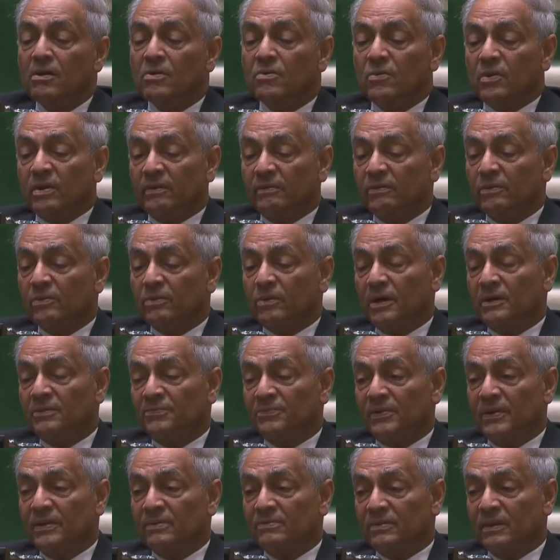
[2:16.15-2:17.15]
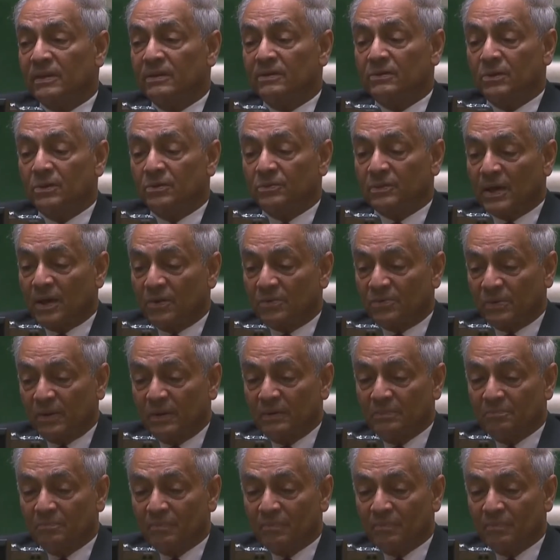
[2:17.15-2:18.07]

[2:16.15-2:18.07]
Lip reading: Review Conference in 2000.